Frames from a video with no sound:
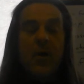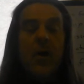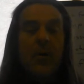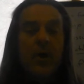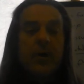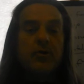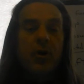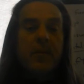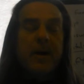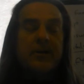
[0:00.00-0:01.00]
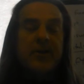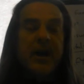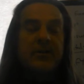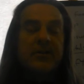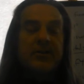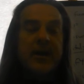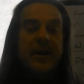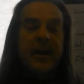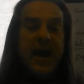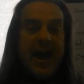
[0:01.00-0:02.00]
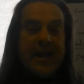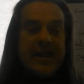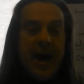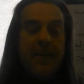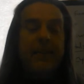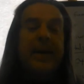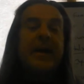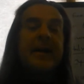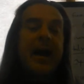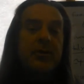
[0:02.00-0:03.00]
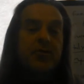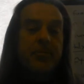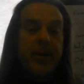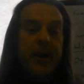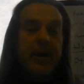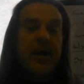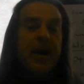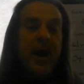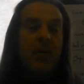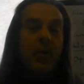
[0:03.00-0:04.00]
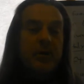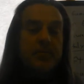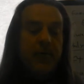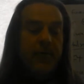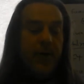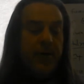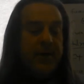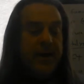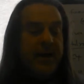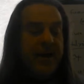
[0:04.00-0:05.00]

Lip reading: We're going to talk about changes in enthalpy and entropy and what's preferred.